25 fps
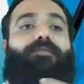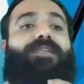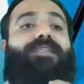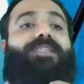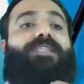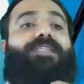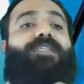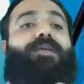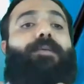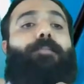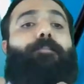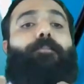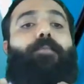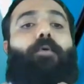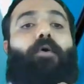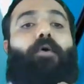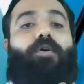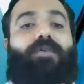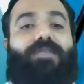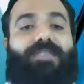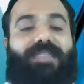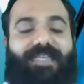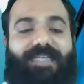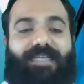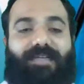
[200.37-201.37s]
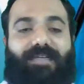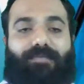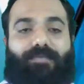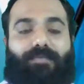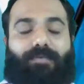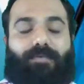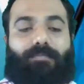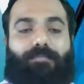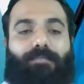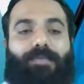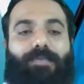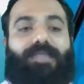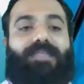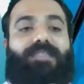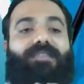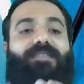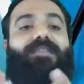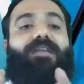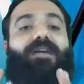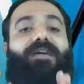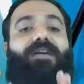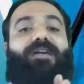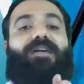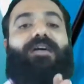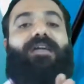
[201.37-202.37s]
which is a positive, means
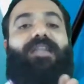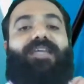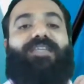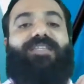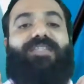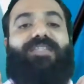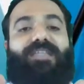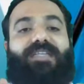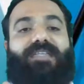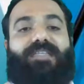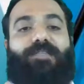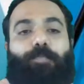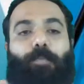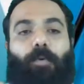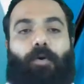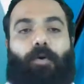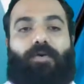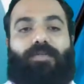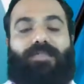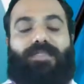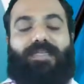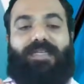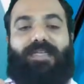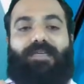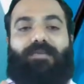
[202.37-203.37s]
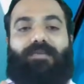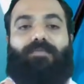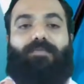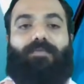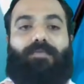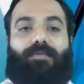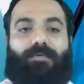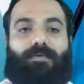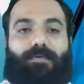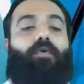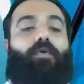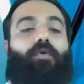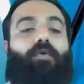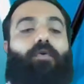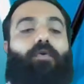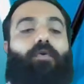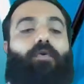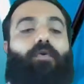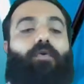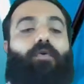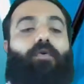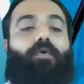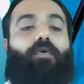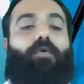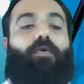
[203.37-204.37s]
the correction is positive.
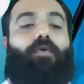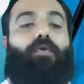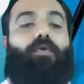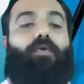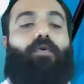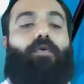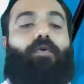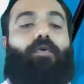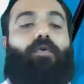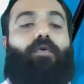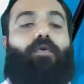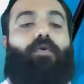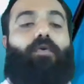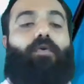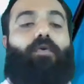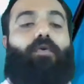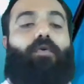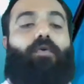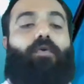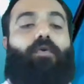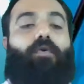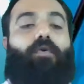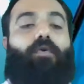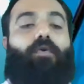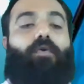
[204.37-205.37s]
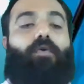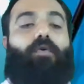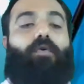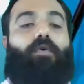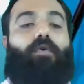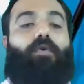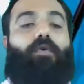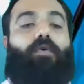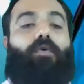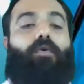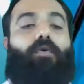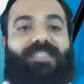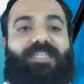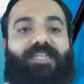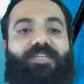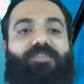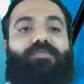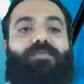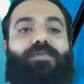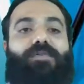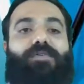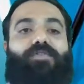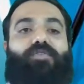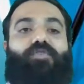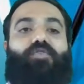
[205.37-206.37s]
So the pressure is
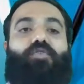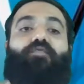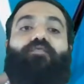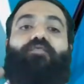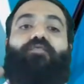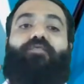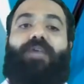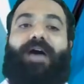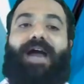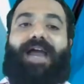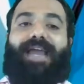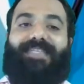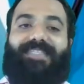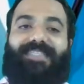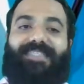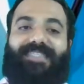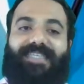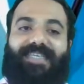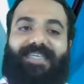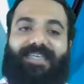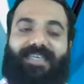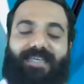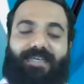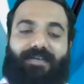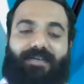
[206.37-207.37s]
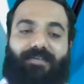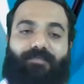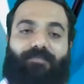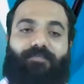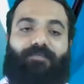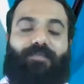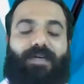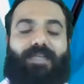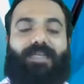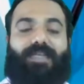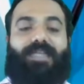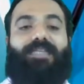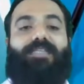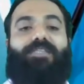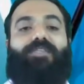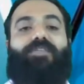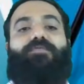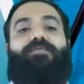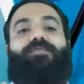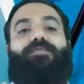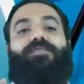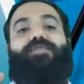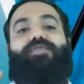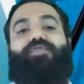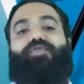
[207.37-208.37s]
equals to 5C1 is
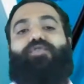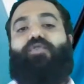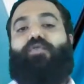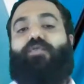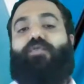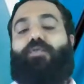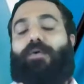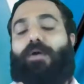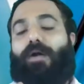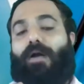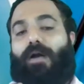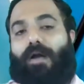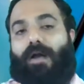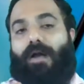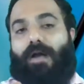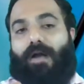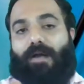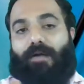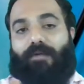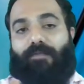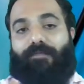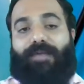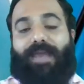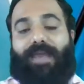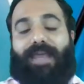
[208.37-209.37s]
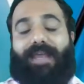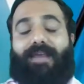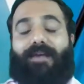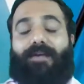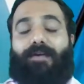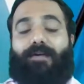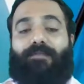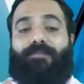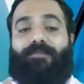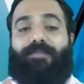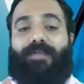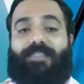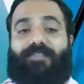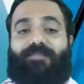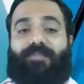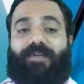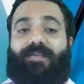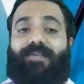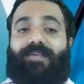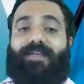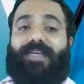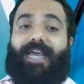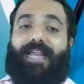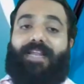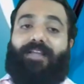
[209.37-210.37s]
equals to that which
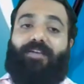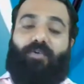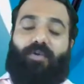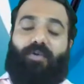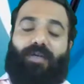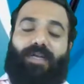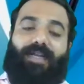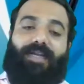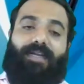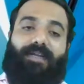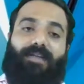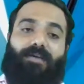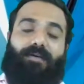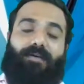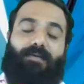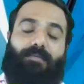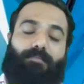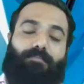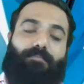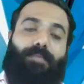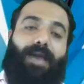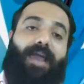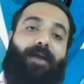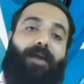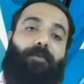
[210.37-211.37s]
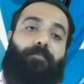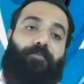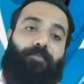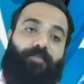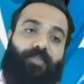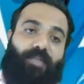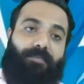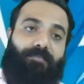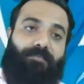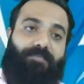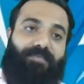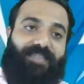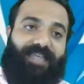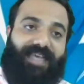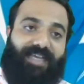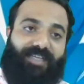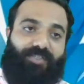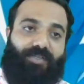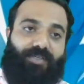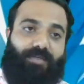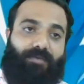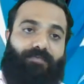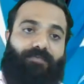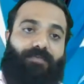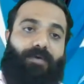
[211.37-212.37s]
one you calculate. By upstream
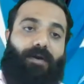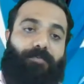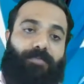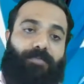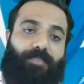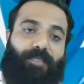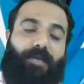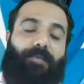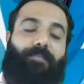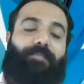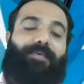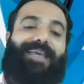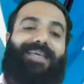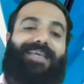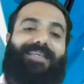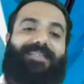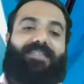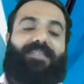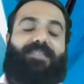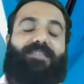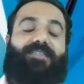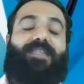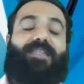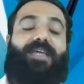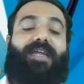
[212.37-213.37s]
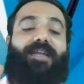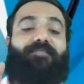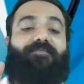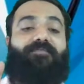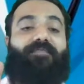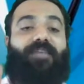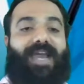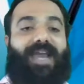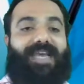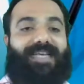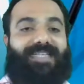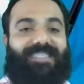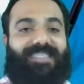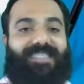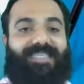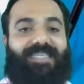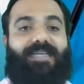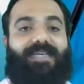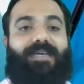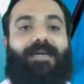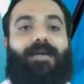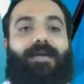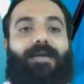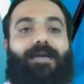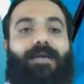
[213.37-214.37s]
section, upstream cases, that
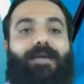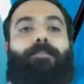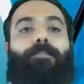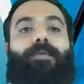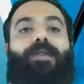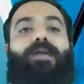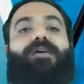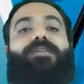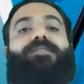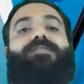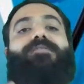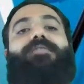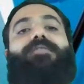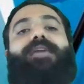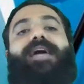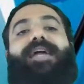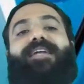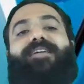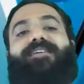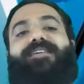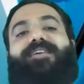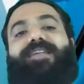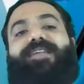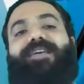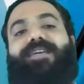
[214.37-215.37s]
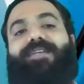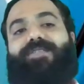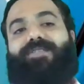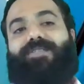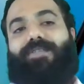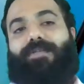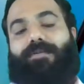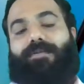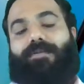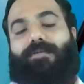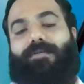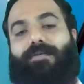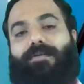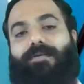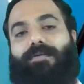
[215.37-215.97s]
5C plus that correction.